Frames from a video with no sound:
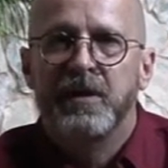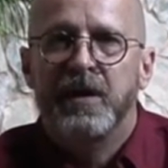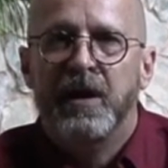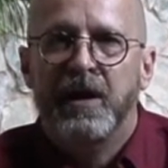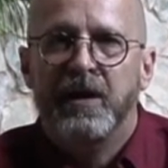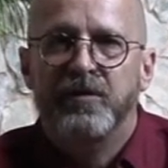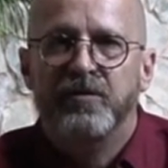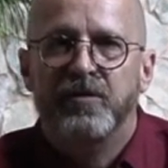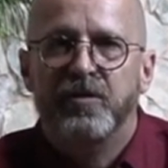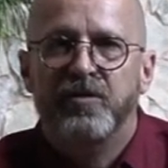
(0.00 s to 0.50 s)

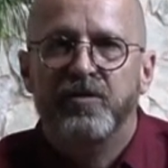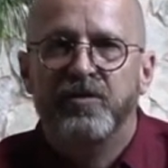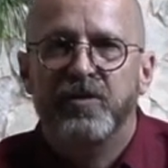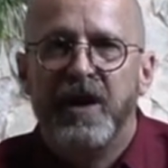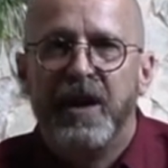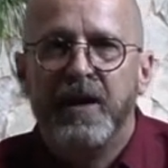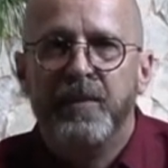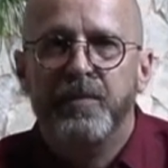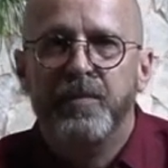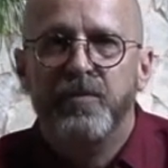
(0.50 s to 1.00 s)
As
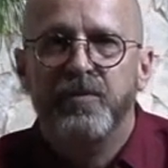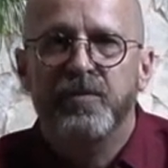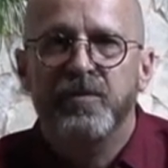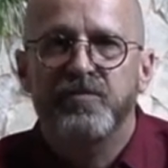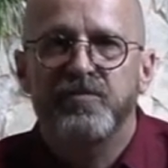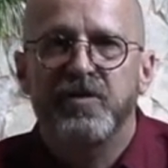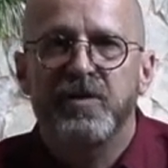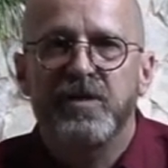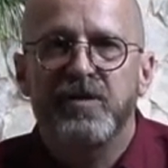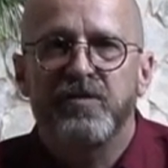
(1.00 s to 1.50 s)
disciples of
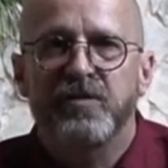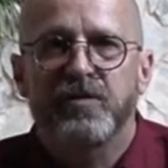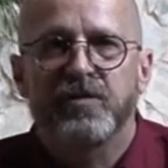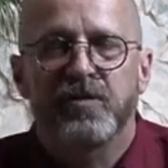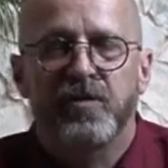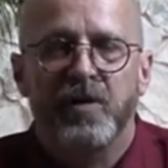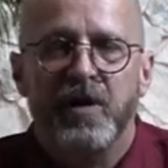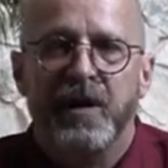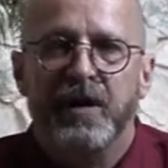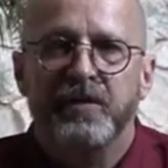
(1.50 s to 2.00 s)
Jesus
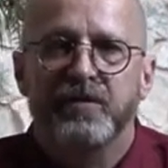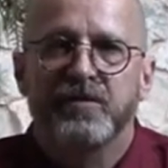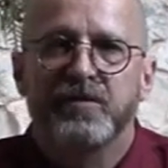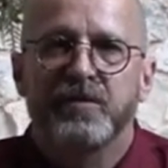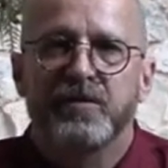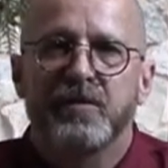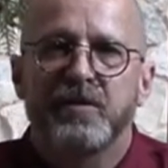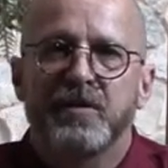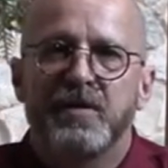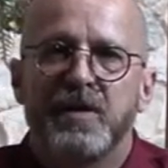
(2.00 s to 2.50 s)

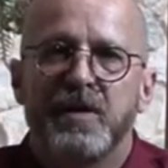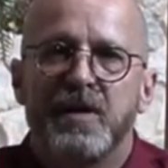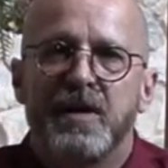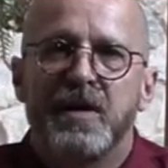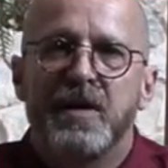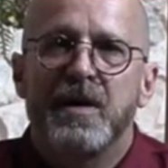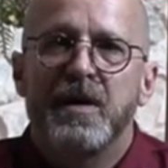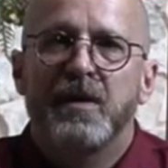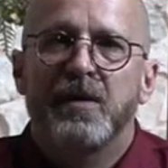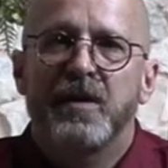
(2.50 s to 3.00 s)
Christ,
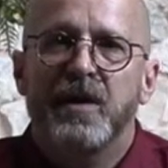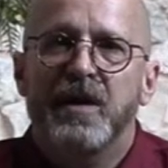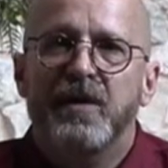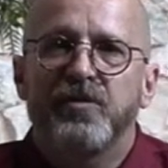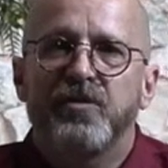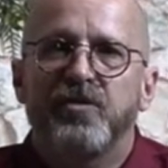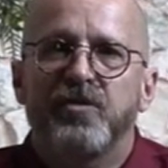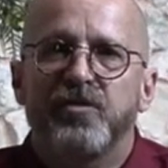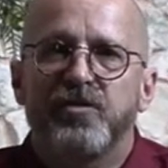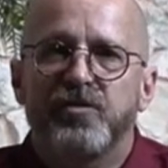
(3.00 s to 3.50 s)

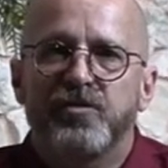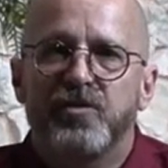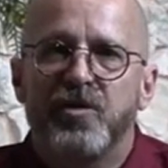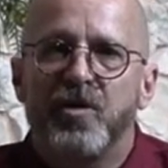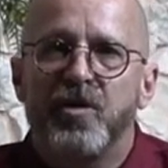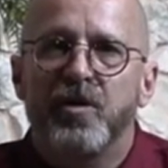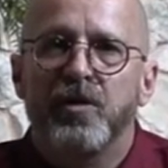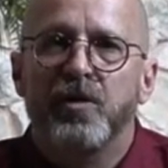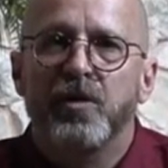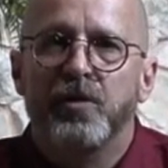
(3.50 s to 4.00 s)
let's
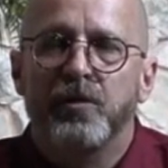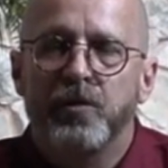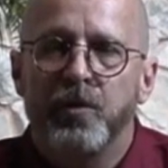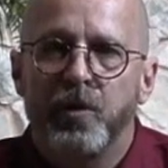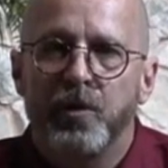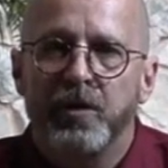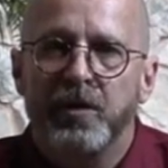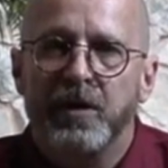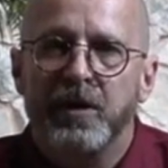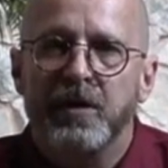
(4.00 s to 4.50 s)
start
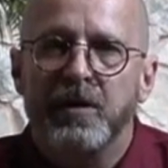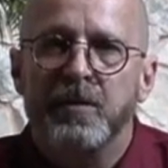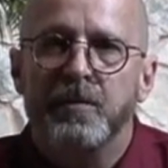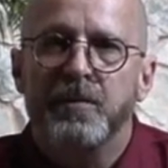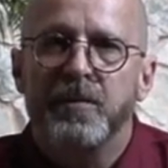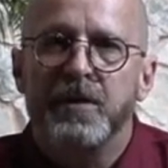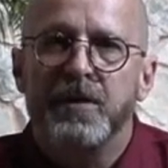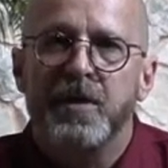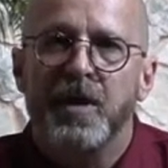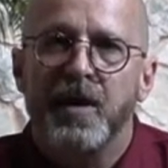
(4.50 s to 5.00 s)
looking
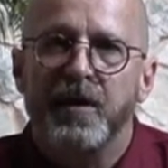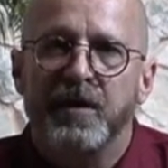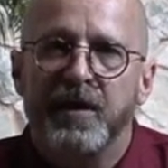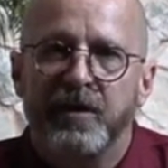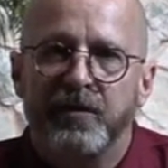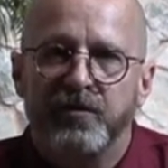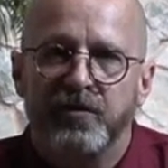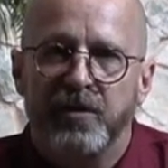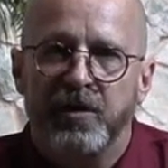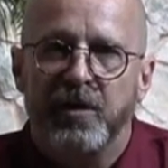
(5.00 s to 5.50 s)
beyond
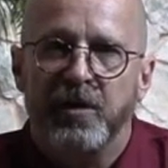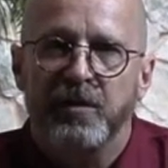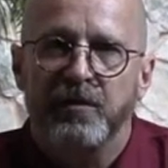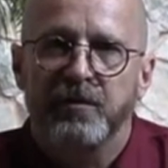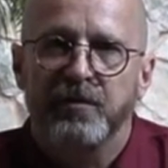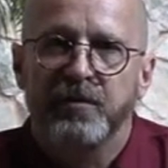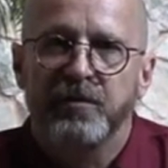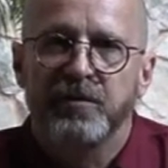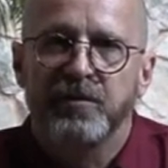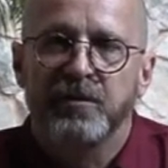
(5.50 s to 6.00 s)

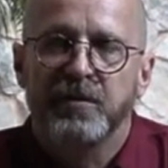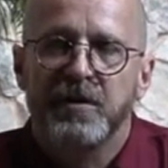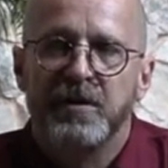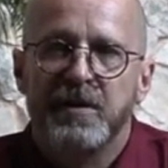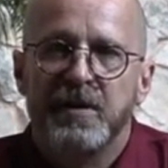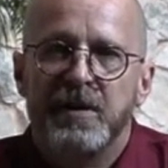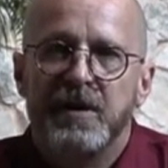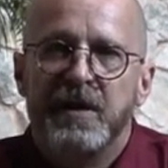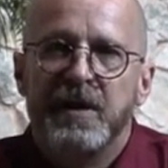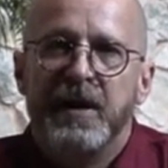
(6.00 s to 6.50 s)
ourselves
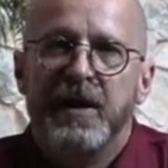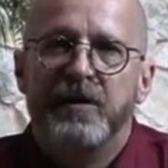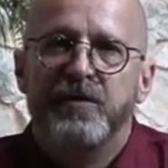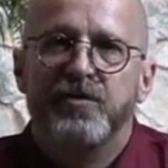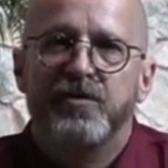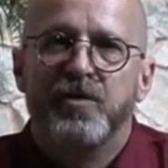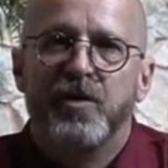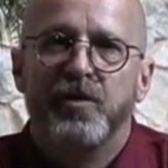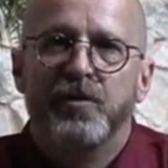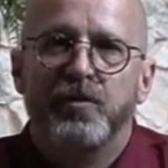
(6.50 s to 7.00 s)
and
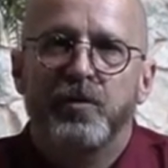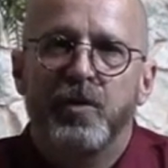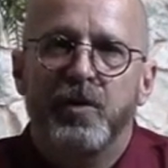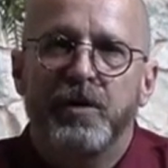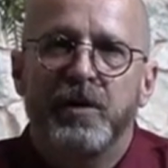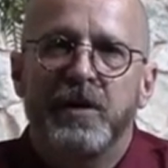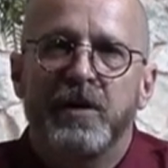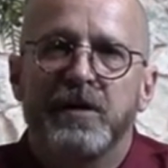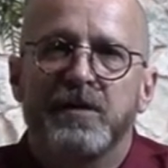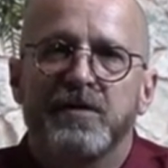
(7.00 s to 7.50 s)
start
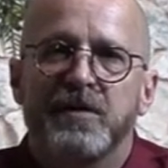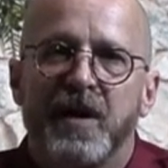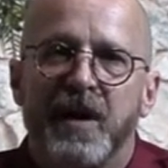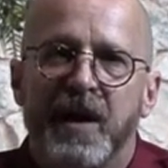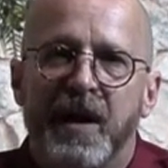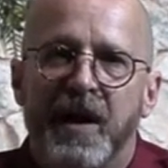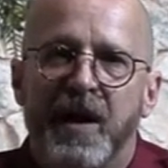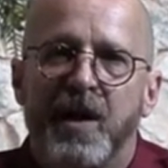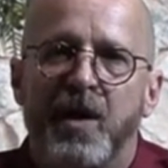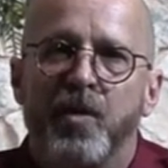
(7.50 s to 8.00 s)
looking to
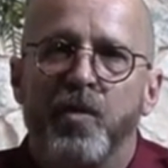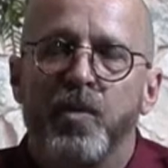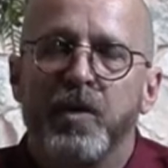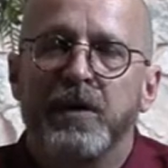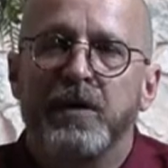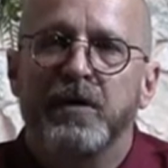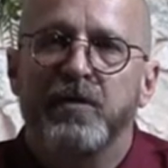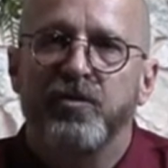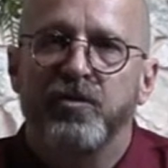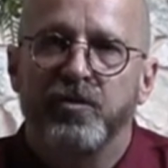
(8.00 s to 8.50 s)
how we
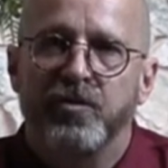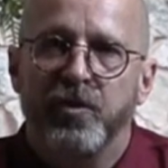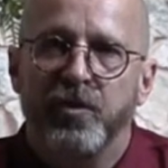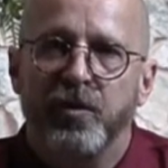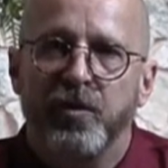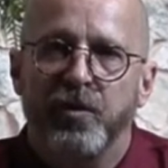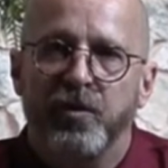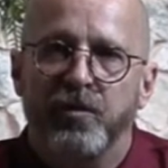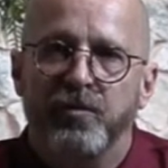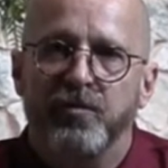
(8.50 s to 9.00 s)
can
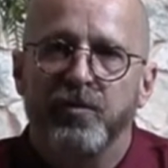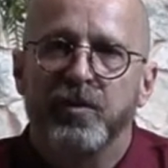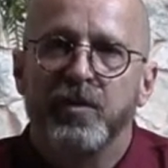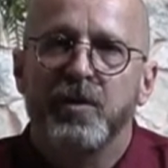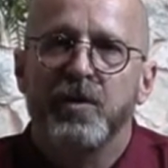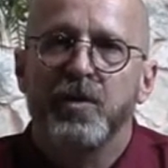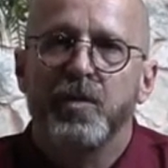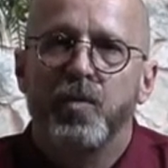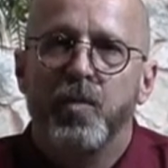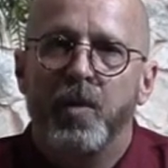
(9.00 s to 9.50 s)
serve
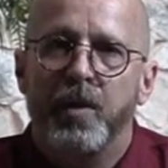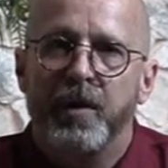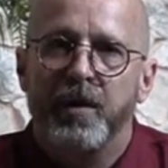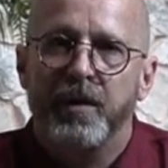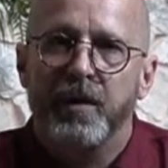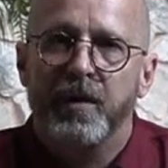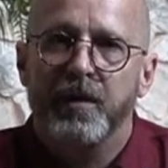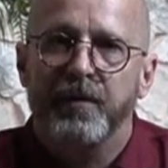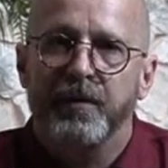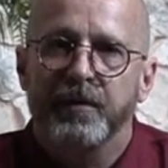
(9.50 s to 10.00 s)
one
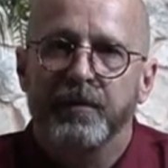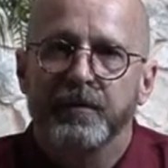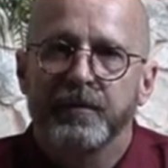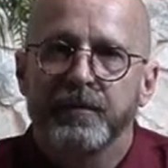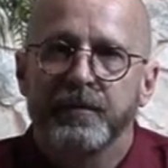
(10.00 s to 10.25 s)
another.